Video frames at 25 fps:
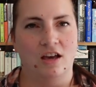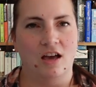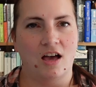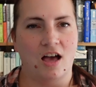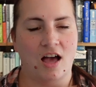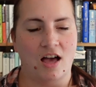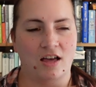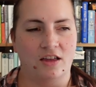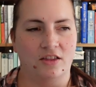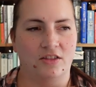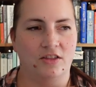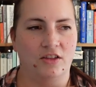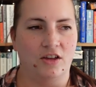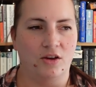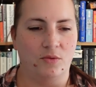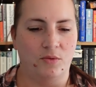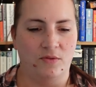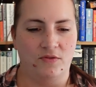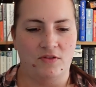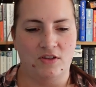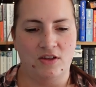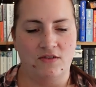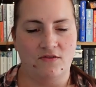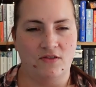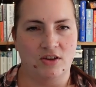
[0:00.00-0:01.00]
Agatha
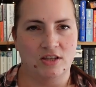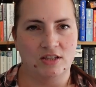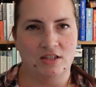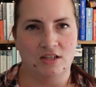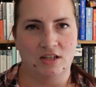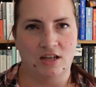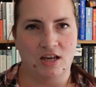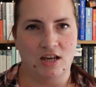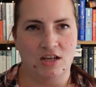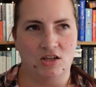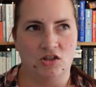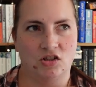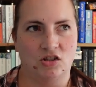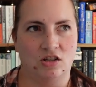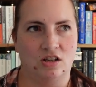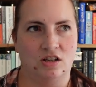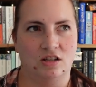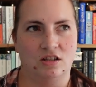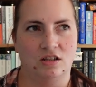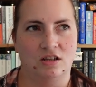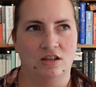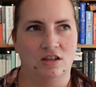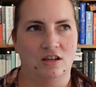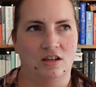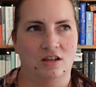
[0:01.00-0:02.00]
with the
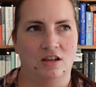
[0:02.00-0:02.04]
investigation.